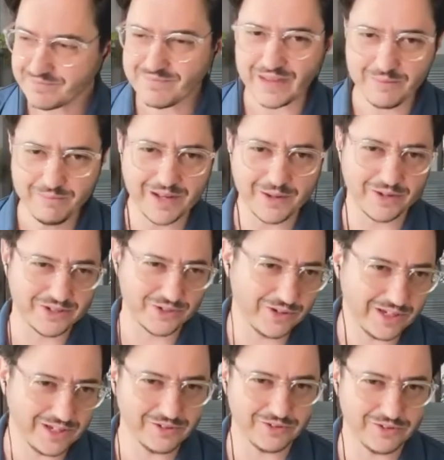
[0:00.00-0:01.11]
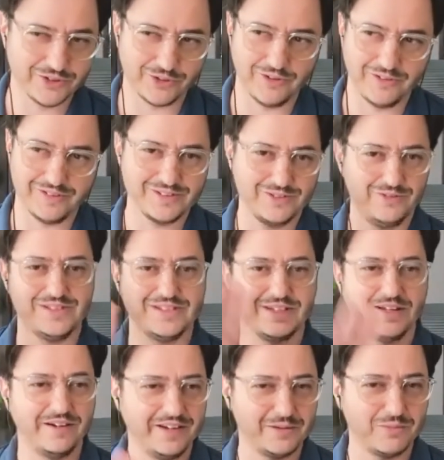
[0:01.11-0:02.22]
But what you can control is to
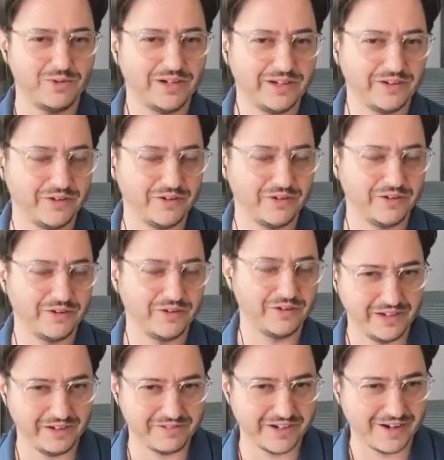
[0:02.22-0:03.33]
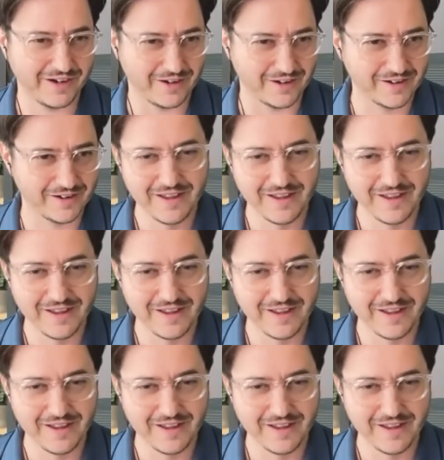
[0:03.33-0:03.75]
install an airbag on every, on every car.